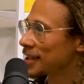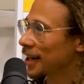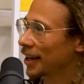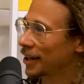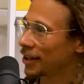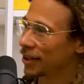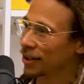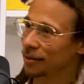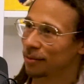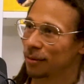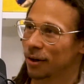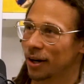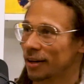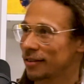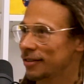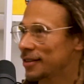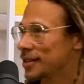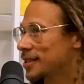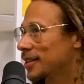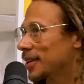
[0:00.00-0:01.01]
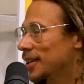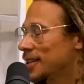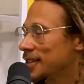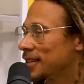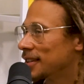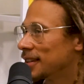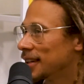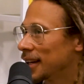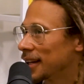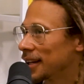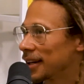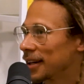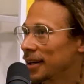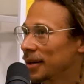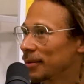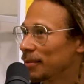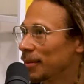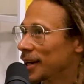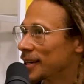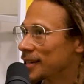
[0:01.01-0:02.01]
I cook breakfast, lunch, and
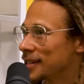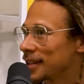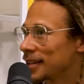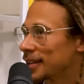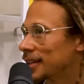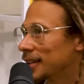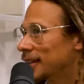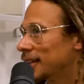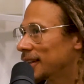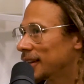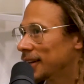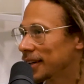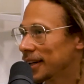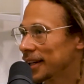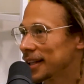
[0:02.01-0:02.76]
dinner, basically, you know.